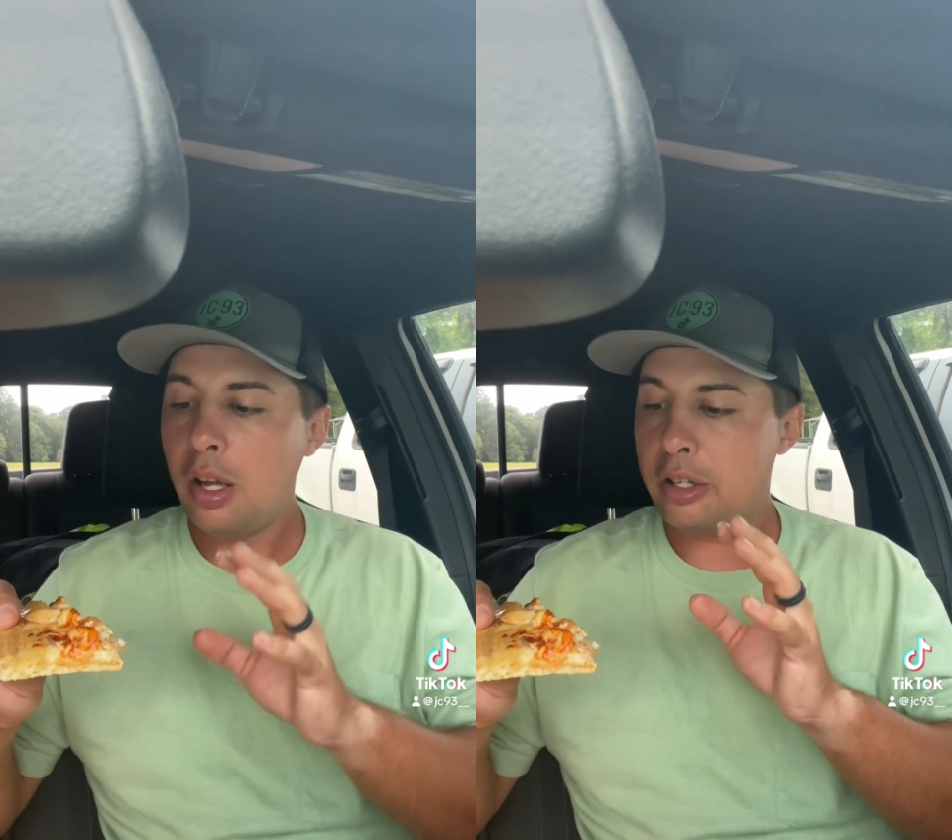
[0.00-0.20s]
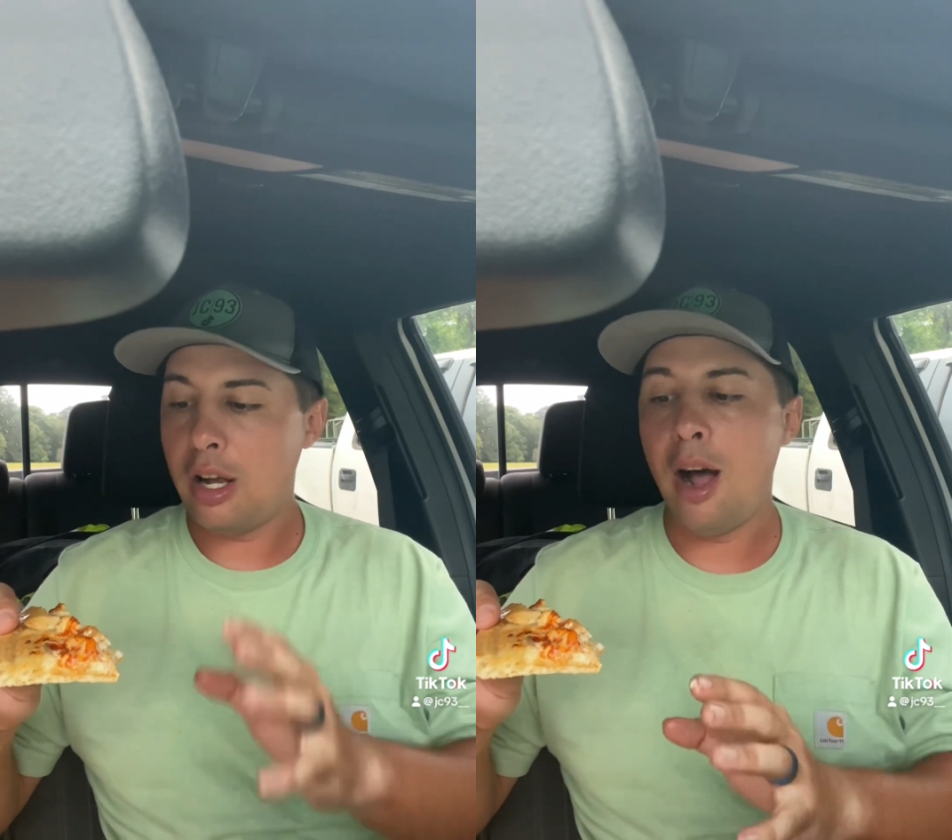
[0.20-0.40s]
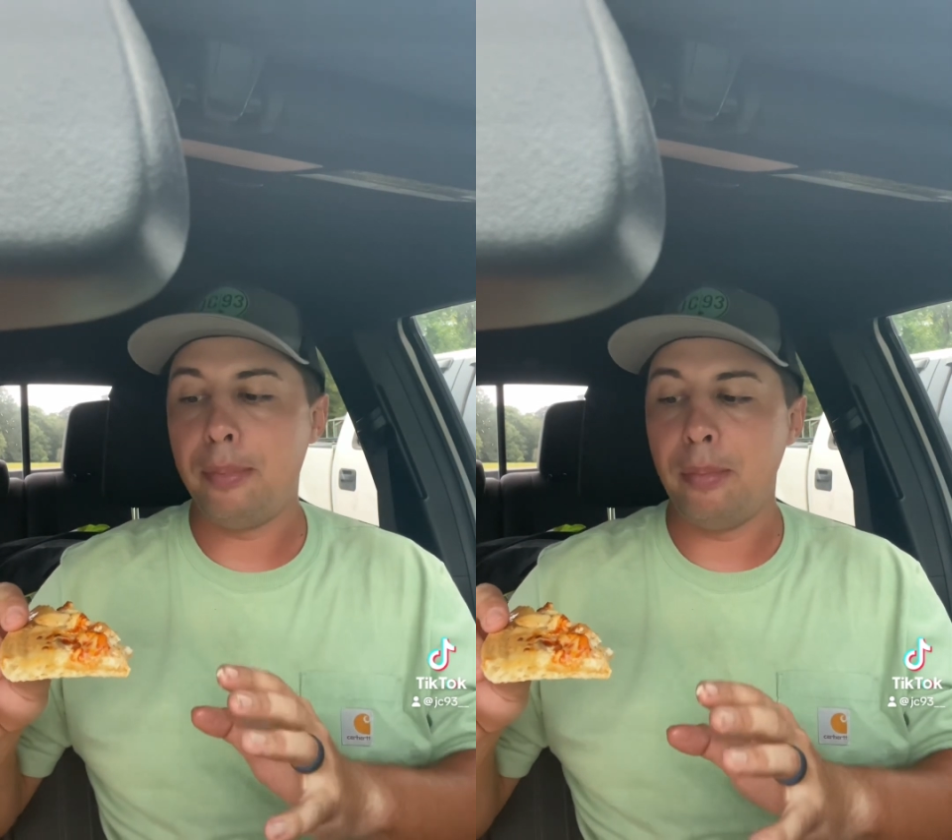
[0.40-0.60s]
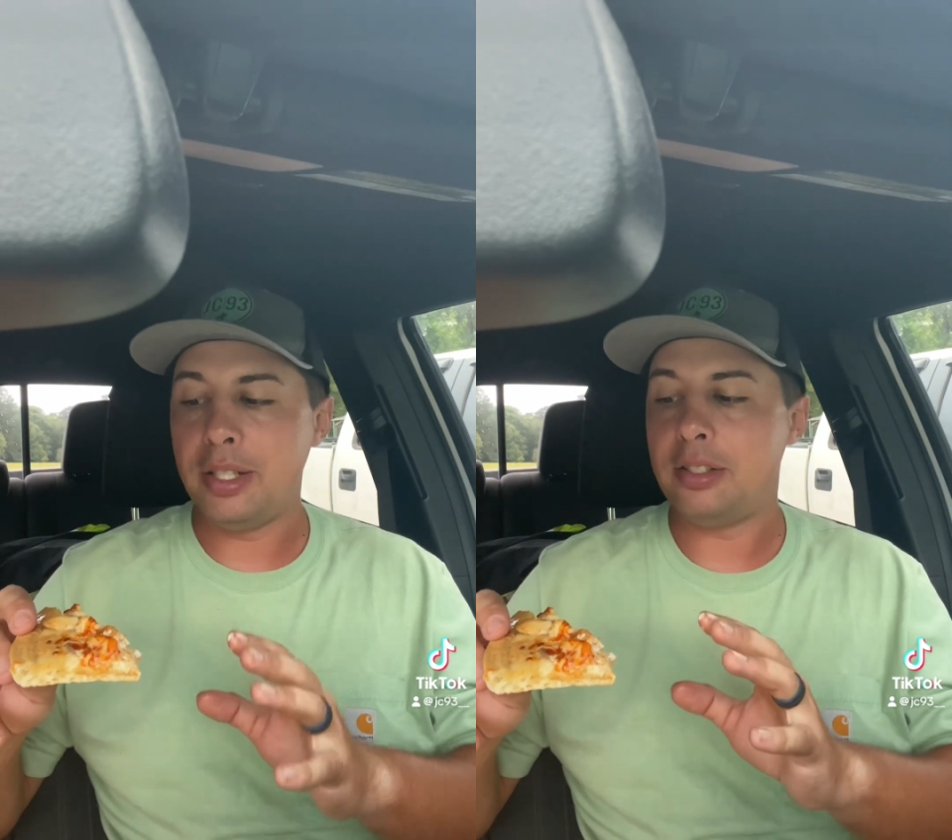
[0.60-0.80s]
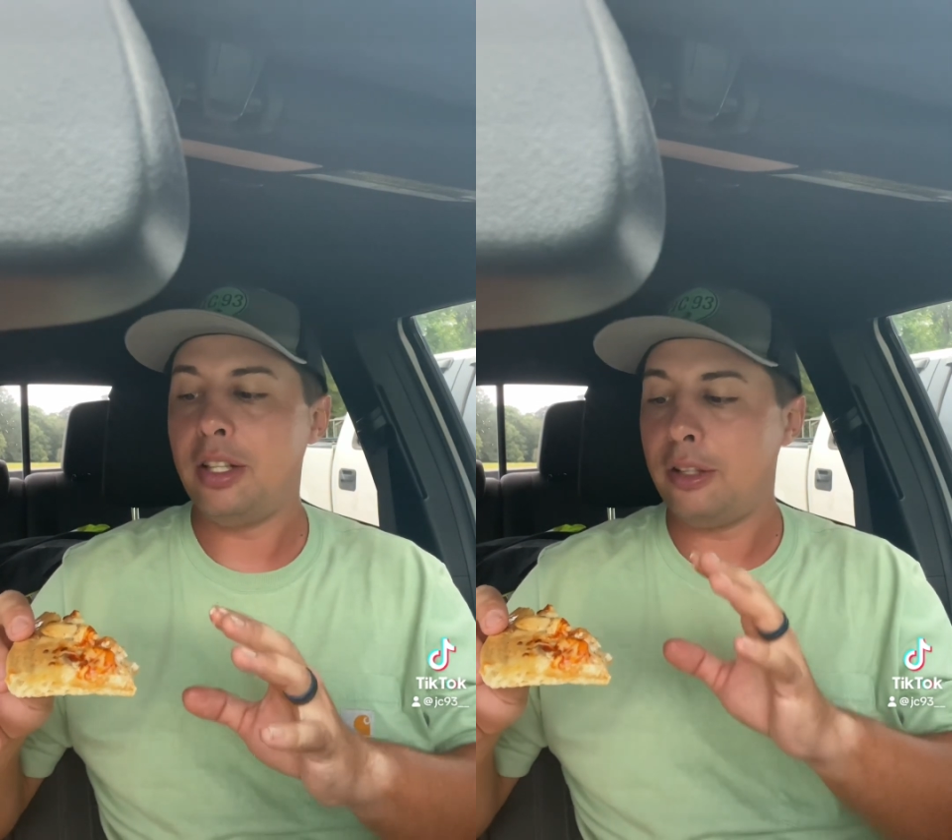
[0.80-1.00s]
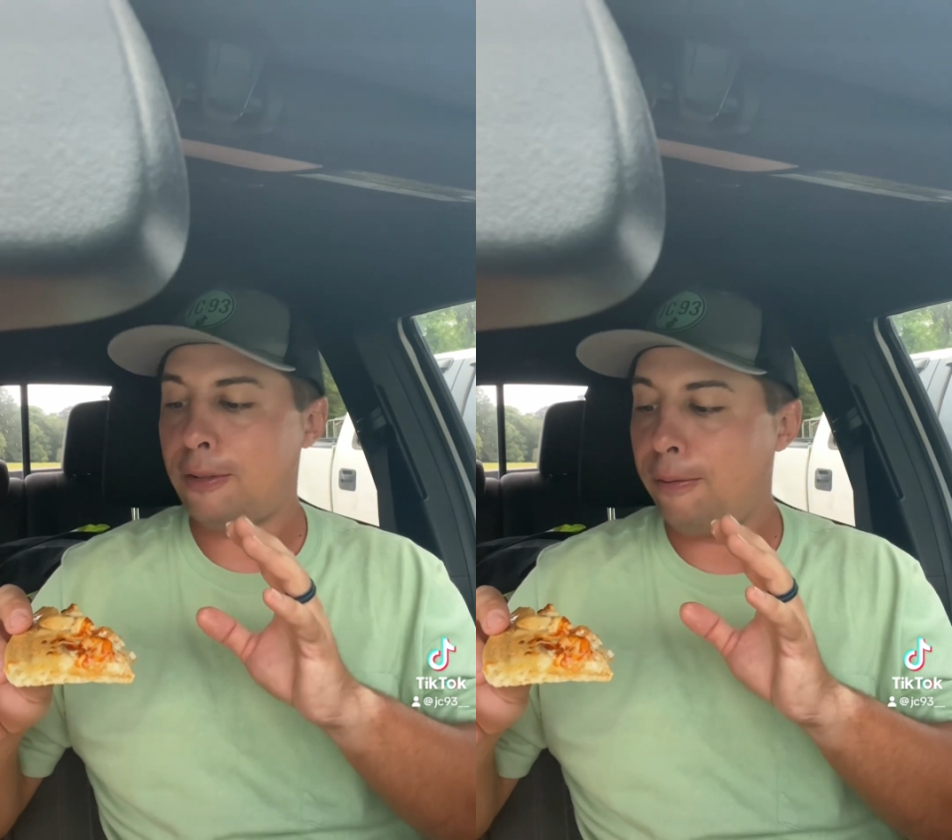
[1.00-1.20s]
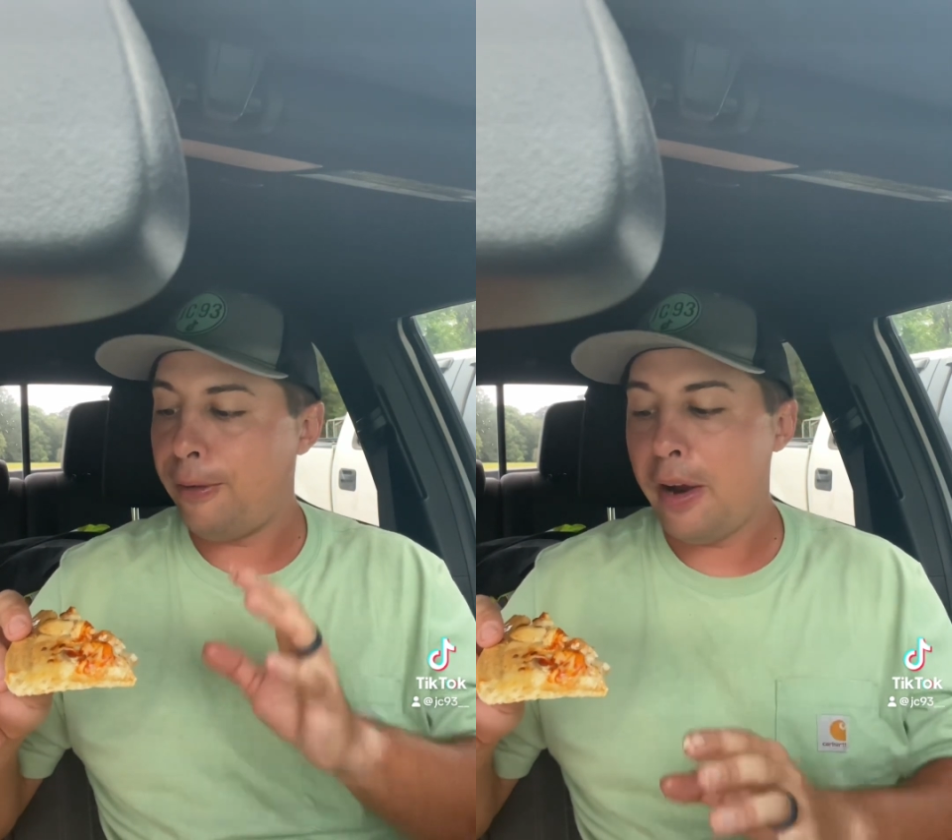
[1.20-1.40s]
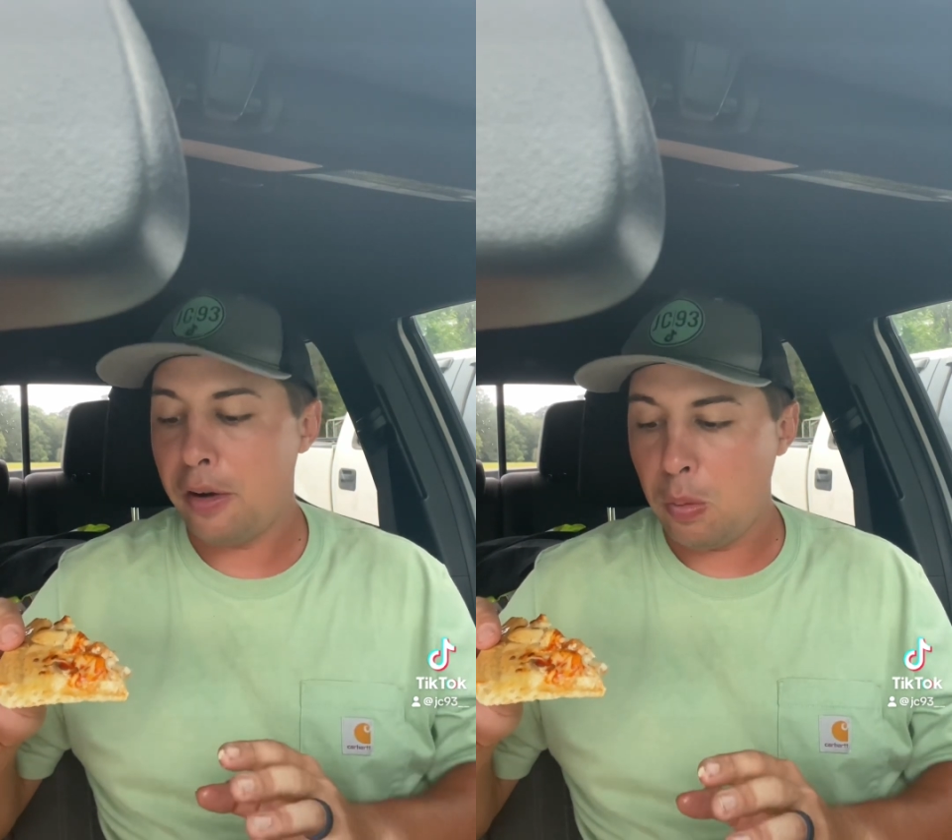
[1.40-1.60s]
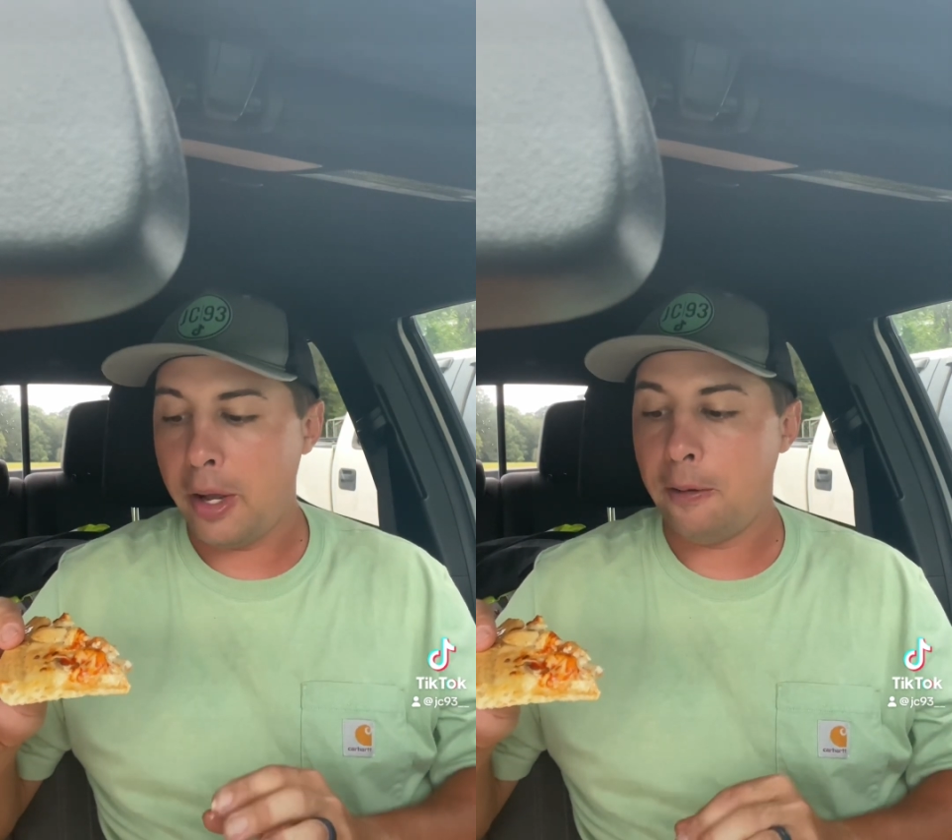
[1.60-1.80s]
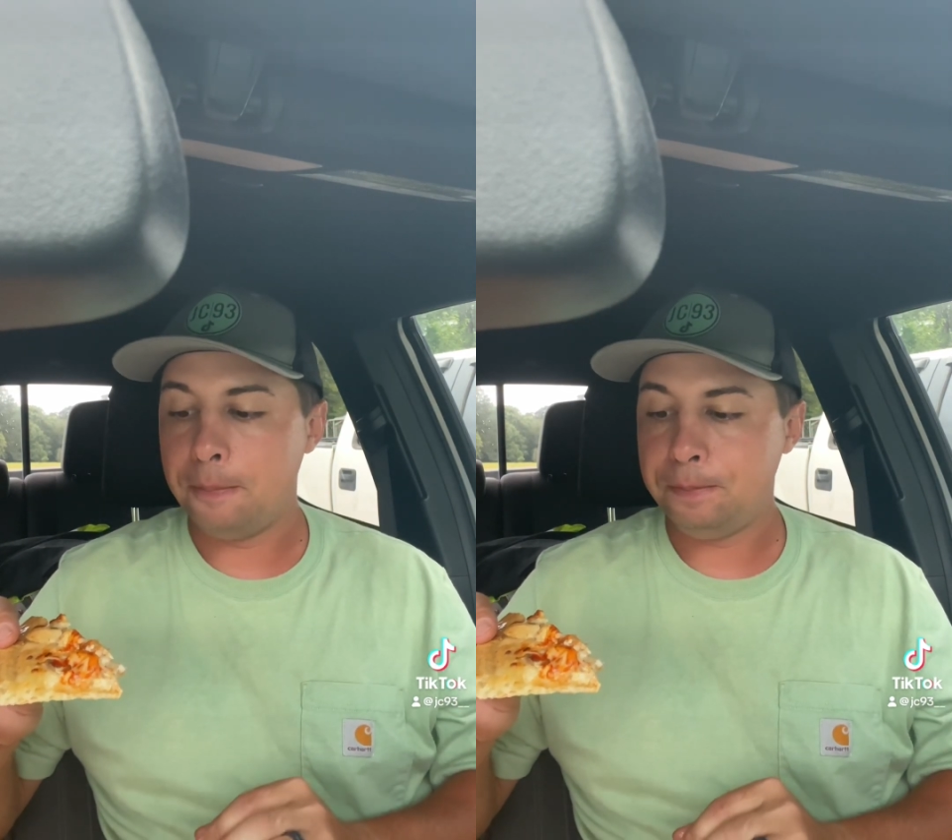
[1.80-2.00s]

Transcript: complements this very well.